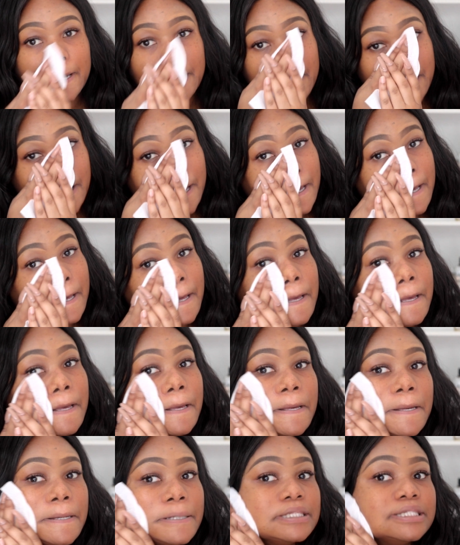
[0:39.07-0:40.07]

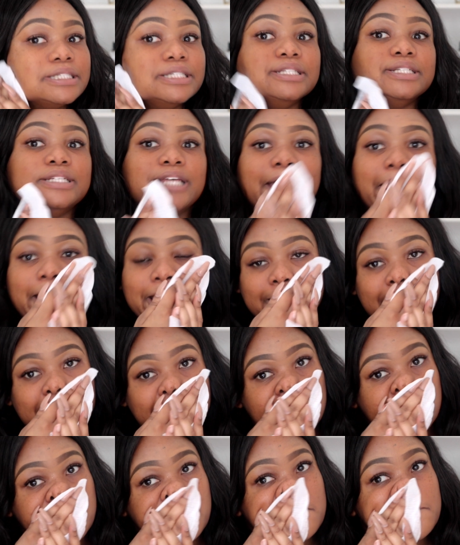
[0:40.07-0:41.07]

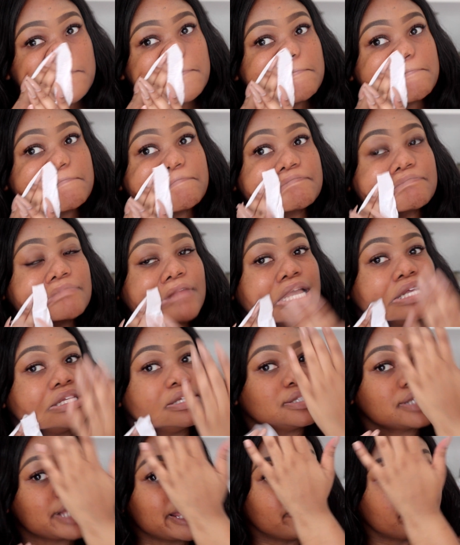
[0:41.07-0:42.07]
Today I
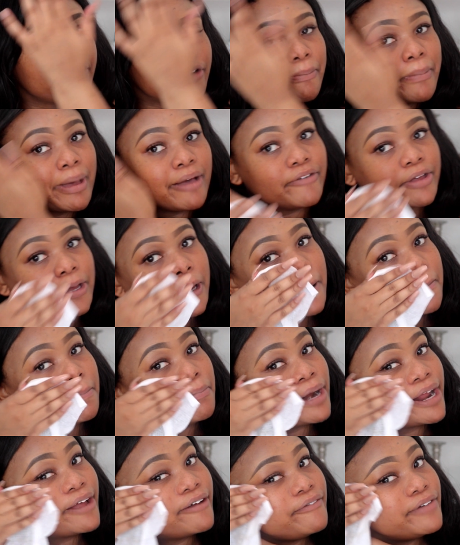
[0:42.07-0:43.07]
just came from having a
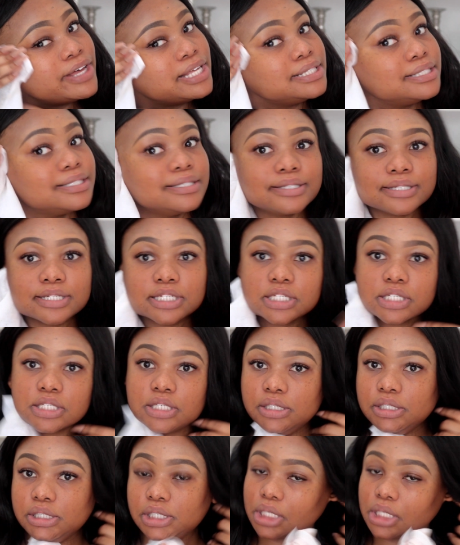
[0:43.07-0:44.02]
breakfast.